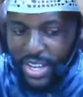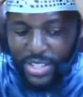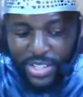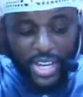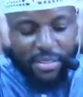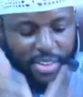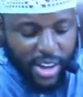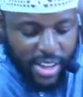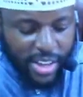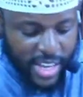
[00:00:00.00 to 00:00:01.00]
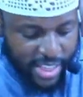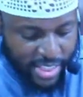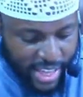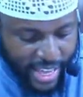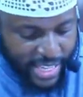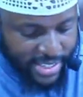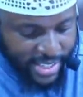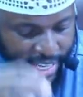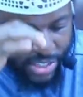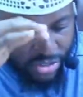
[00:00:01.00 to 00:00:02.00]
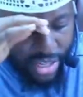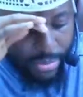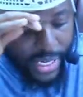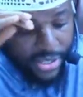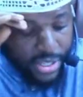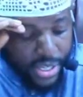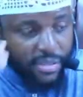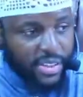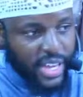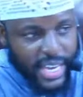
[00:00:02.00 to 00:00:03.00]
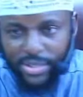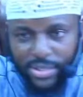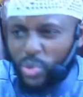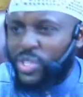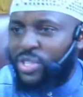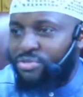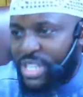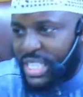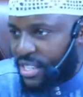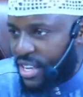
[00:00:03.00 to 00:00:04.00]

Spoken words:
to cover their head, yani it's recommended to cover their head. What's the reason?